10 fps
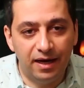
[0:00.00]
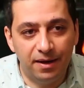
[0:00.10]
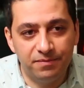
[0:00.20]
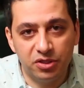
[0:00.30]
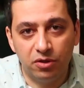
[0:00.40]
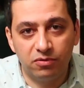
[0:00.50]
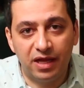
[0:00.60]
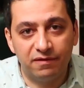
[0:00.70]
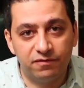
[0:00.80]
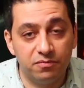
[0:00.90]
uh, you know,
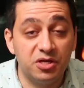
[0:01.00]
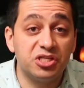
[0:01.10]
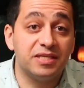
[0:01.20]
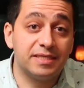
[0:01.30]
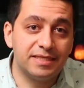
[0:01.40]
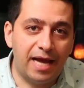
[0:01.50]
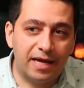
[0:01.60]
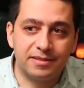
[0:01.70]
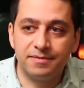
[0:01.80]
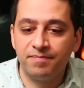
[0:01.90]
CloudFormation
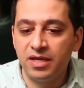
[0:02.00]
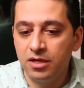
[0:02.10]
stacks.